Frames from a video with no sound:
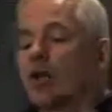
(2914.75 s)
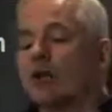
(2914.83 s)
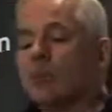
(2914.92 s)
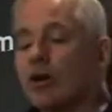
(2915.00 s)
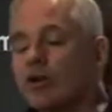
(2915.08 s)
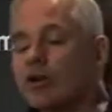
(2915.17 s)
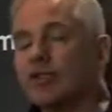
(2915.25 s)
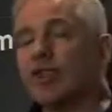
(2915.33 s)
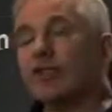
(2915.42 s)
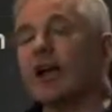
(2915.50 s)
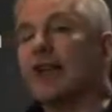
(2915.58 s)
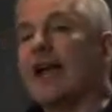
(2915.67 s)
Commodities,
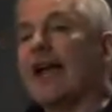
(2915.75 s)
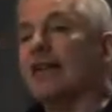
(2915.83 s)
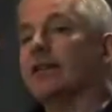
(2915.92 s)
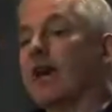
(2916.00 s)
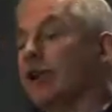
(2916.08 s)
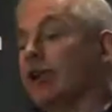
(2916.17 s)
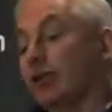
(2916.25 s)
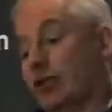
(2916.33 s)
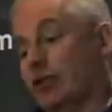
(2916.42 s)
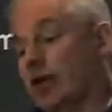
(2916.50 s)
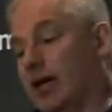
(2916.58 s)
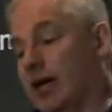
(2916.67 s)
on the other hand, are
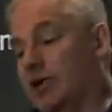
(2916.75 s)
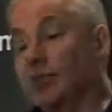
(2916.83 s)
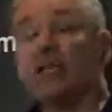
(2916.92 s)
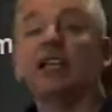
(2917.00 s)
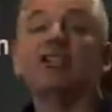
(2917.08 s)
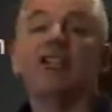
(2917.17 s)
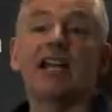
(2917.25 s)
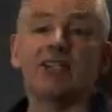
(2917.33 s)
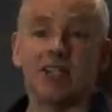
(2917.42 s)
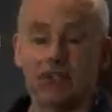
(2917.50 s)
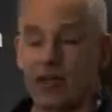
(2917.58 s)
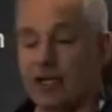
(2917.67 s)
not tied, particularly
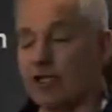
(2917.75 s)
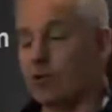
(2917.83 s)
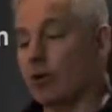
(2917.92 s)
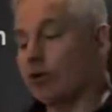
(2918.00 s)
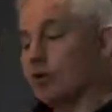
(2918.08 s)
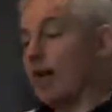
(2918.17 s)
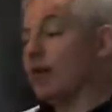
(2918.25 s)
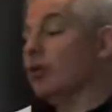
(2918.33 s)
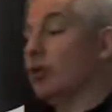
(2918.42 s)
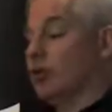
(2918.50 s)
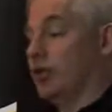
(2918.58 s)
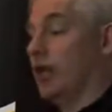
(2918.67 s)
internationally traded commodities, are
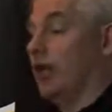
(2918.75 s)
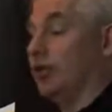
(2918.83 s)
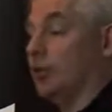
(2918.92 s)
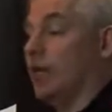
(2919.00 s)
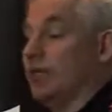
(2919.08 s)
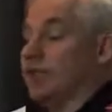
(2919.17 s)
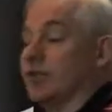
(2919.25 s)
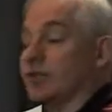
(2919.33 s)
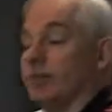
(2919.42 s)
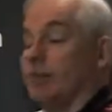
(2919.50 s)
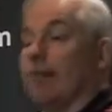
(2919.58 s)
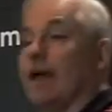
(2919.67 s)
not tied to
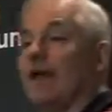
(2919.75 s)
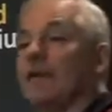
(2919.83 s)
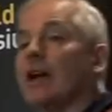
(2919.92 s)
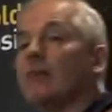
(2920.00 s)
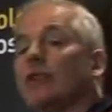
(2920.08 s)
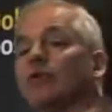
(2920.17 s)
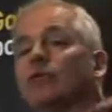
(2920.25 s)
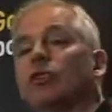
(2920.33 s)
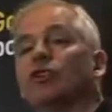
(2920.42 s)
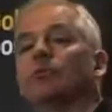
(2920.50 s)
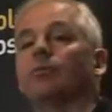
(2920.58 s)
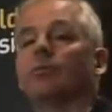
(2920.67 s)
wages. And they'll be the
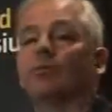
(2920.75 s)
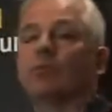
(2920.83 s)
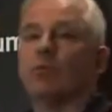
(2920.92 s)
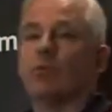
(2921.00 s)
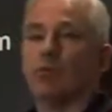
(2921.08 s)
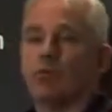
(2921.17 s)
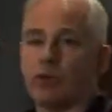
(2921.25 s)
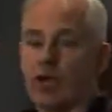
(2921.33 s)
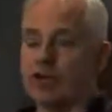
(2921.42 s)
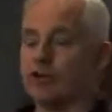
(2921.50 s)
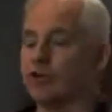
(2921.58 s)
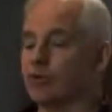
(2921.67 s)
first
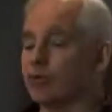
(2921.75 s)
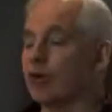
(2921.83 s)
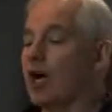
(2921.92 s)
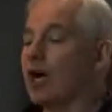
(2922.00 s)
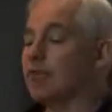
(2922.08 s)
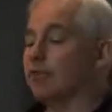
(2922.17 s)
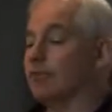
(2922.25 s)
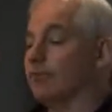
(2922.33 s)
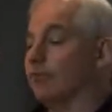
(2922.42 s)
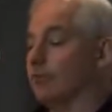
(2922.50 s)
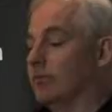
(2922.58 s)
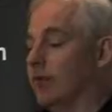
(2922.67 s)
prices to rise,
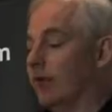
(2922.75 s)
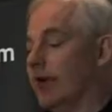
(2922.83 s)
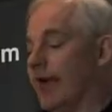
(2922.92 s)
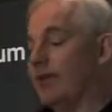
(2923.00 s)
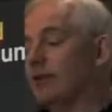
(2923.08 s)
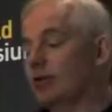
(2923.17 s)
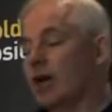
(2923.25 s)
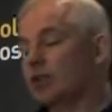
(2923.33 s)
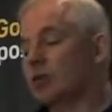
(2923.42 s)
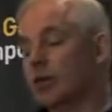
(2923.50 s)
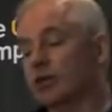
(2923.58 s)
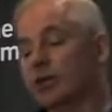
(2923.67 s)
and they'll
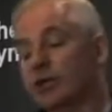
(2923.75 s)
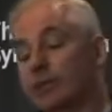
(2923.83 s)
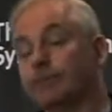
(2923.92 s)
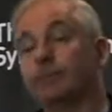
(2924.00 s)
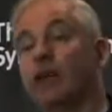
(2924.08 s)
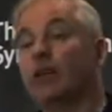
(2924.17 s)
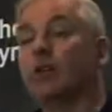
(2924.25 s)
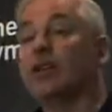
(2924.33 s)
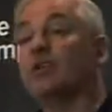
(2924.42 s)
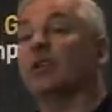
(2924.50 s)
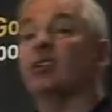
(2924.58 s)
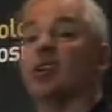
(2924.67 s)
rise quite quickly. By the
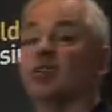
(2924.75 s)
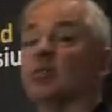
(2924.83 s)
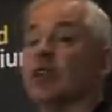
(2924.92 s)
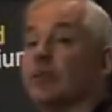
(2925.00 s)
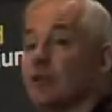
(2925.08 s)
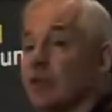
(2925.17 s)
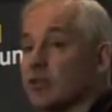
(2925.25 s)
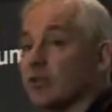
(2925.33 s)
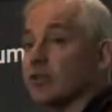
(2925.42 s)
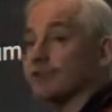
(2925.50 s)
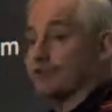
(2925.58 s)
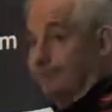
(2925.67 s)
way, anyone notice what happened last
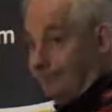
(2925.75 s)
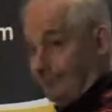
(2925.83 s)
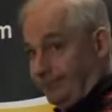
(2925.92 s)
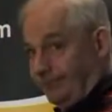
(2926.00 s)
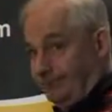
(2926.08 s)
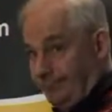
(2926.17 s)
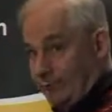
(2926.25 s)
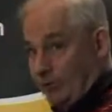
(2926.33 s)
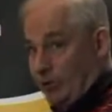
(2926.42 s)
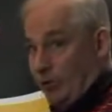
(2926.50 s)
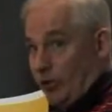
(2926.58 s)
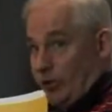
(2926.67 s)
week
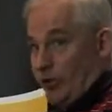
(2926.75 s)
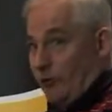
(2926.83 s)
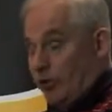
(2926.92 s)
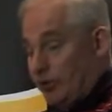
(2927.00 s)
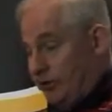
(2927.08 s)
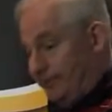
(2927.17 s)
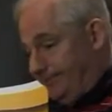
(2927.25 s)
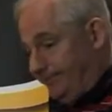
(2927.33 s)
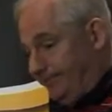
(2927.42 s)
with commodity prices?